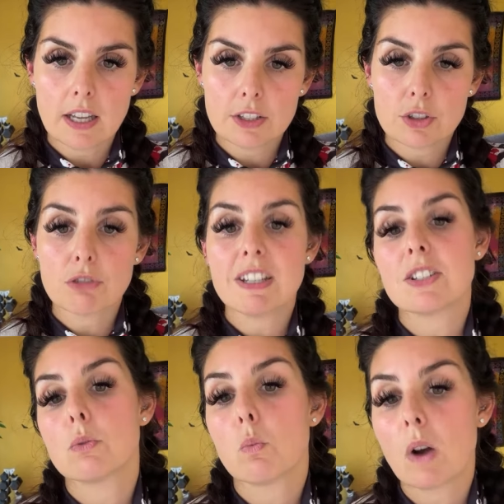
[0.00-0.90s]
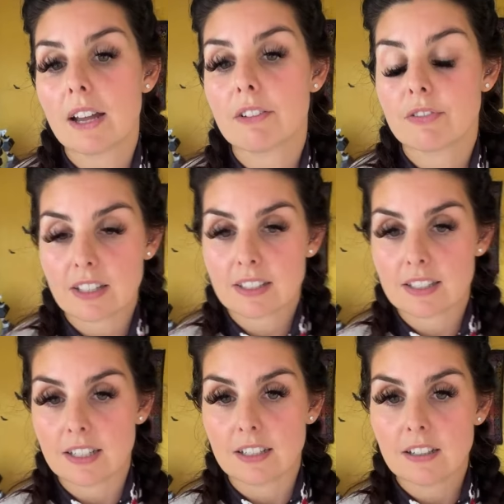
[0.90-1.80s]
So the reason why
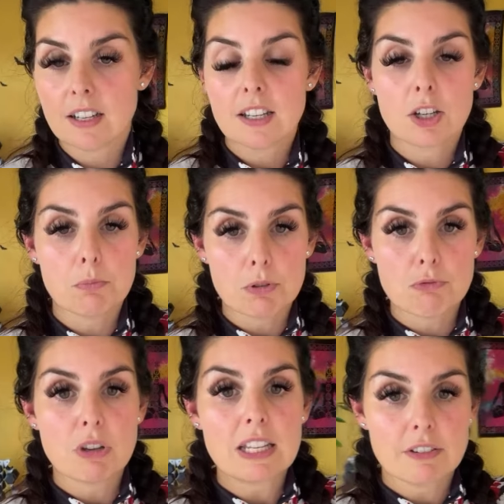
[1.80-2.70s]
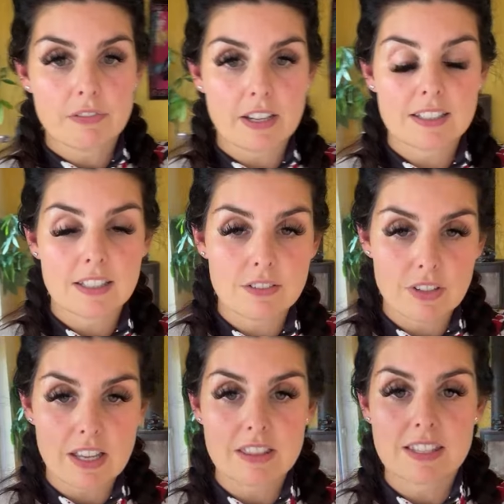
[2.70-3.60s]
fasting can be really effective
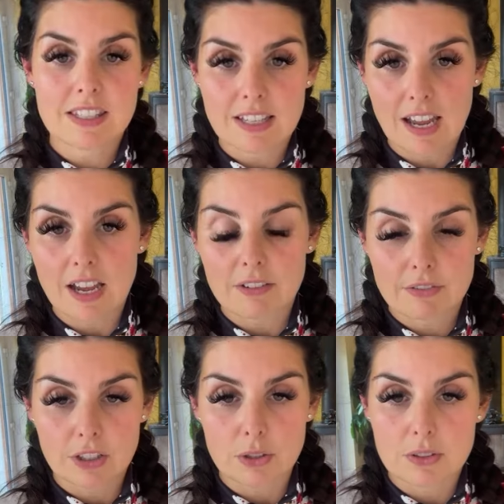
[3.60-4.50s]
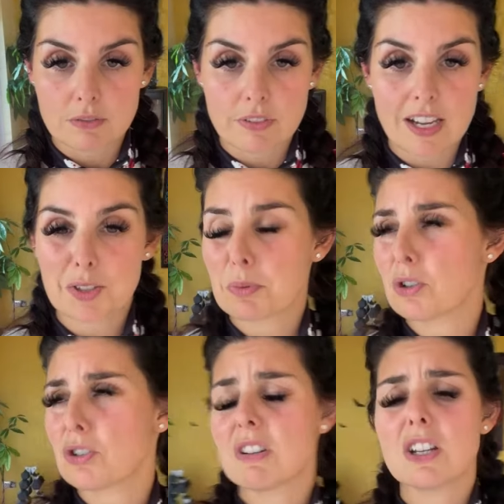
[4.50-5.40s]
at the start for losing fat is
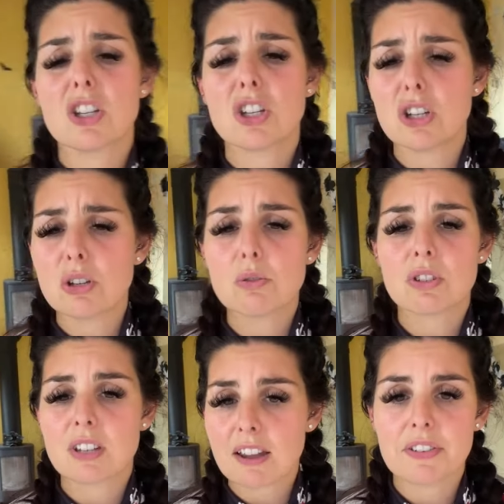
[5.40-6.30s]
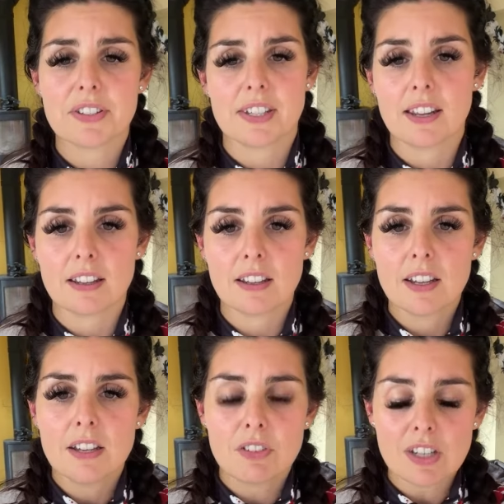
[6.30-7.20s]
because you're in a huge deficit.
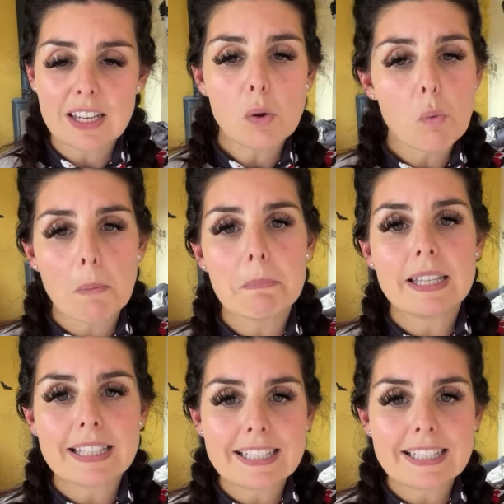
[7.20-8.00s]
If you're eating one meal a